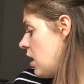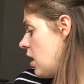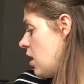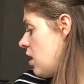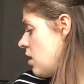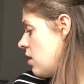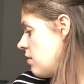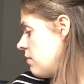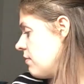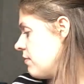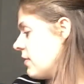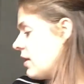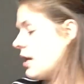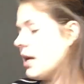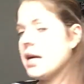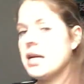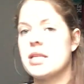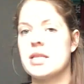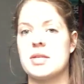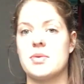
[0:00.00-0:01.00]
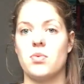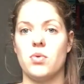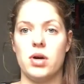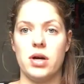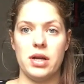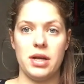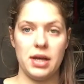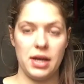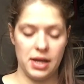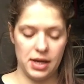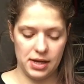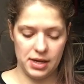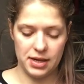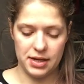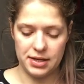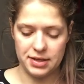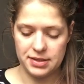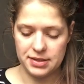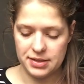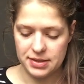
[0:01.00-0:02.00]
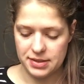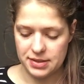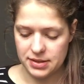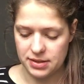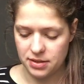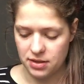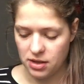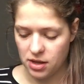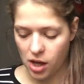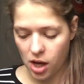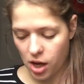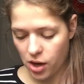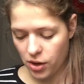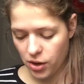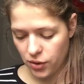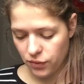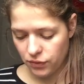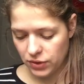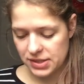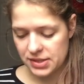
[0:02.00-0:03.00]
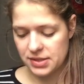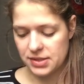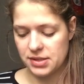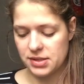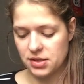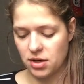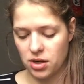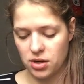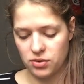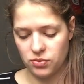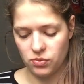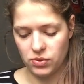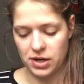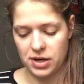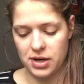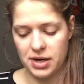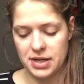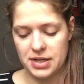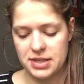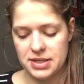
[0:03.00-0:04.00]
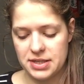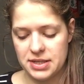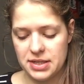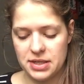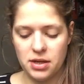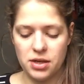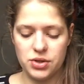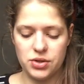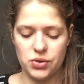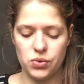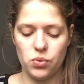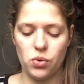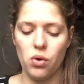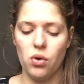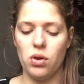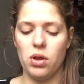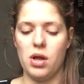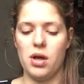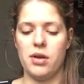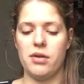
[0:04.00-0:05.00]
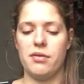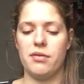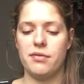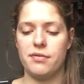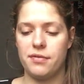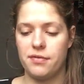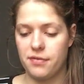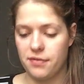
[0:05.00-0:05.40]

The next one is a recent start where I did not do a whole lot of,